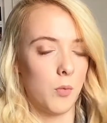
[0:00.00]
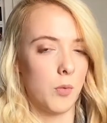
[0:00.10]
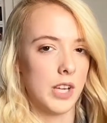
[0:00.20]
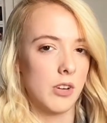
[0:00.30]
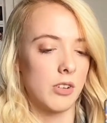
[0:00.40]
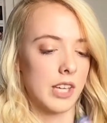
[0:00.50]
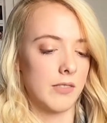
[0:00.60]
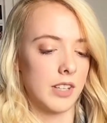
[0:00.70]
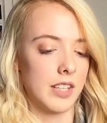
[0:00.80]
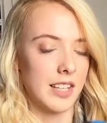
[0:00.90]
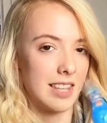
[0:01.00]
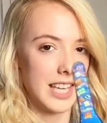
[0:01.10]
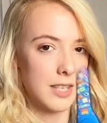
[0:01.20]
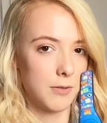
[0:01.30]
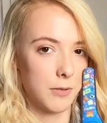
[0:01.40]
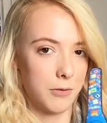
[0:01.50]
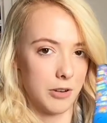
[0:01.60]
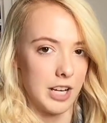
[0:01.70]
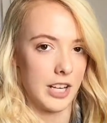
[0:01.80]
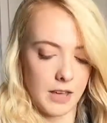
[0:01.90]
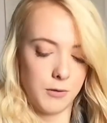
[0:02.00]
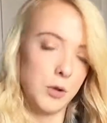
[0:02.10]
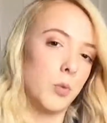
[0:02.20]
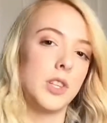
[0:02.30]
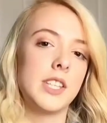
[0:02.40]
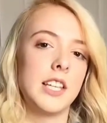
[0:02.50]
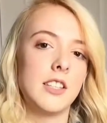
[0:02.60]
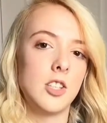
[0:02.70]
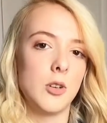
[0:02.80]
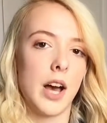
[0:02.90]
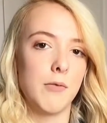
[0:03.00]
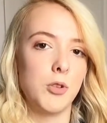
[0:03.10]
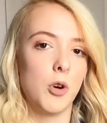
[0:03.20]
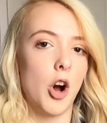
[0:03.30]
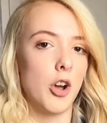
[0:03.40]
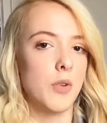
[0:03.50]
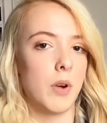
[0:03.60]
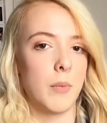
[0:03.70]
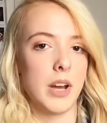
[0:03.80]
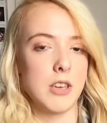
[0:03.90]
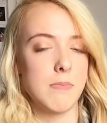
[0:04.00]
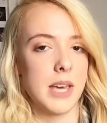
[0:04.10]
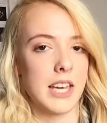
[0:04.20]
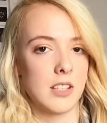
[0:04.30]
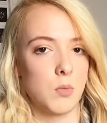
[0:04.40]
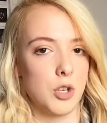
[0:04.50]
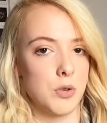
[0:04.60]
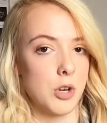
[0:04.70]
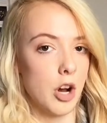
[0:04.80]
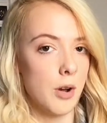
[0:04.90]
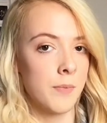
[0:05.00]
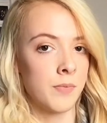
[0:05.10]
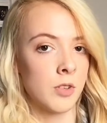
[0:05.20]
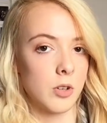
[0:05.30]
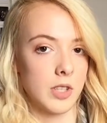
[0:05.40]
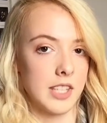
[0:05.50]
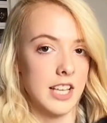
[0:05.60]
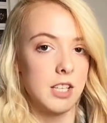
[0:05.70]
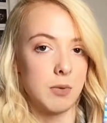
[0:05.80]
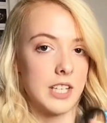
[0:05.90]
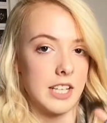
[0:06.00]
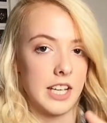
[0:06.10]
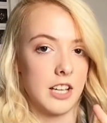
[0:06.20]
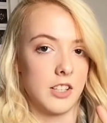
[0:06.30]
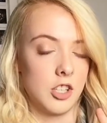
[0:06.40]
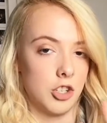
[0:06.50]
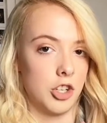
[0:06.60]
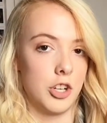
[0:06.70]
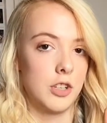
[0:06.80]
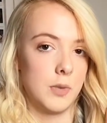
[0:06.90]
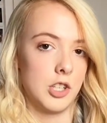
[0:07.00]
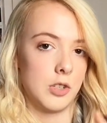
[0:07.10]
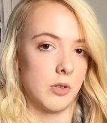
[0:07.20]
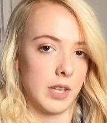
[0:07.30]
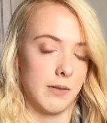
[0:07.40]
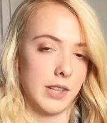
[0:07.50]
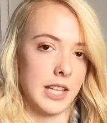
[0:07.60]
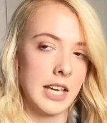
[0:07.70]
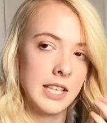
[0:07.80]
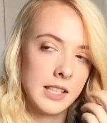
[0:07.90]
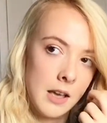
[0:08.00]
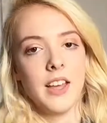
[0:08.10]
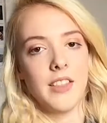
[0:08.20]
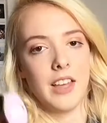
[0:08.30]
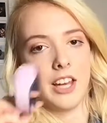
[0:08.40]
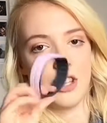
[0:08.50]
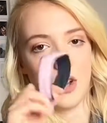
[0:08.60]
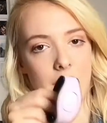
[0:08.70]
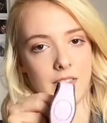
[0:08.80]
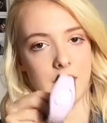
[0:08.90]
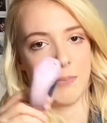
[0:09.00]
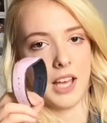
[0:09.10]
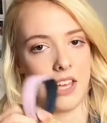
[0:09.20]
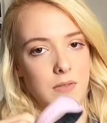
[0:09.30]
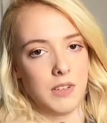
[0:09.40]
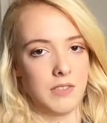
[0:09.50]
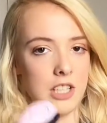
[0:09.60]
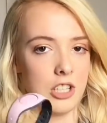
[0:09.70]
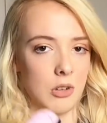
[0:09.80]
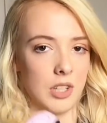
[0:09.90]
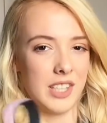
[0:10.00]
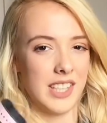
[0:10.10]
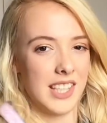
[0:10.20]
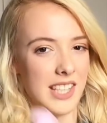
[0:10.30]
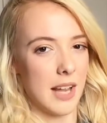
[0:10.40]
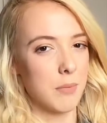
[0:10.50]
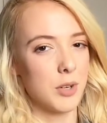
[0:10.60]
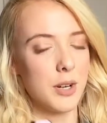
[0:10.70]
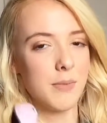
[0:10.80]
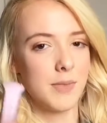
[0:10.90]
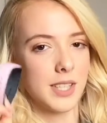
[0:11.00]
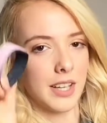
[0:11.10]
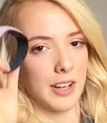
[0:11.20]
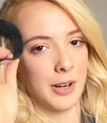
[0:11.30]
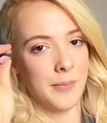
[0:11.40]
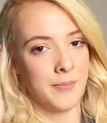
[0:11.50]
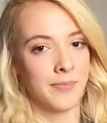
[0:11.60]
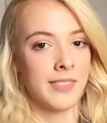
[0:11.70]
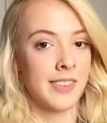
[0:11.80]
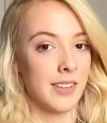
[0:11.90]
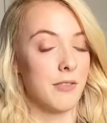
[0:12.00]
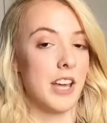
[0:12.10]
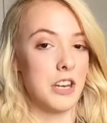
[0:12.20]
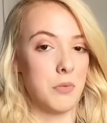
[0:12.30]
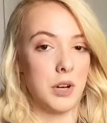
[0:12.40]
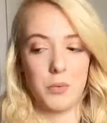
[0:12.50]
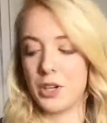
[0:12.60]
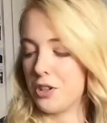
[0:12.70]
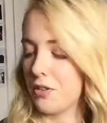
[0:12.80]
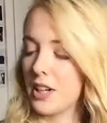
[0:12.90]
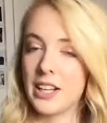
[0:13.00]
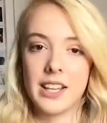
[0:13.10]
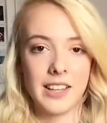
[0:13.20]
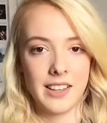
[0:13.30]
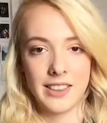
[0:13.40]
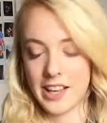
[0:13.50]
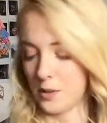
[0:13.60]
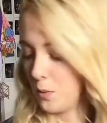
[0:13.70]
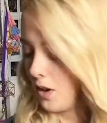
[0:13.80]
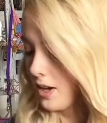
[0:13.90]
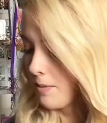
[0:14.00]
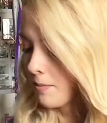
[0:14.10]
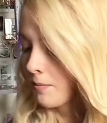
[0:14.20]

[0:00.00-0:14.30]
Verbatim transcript: we got given these for free if you wanted to have your own one where you picked what you got. There's this, we didn't get to choose, we just got given these. Then you have to pay fifteen dollars separate, so for anyone wondering, that's why.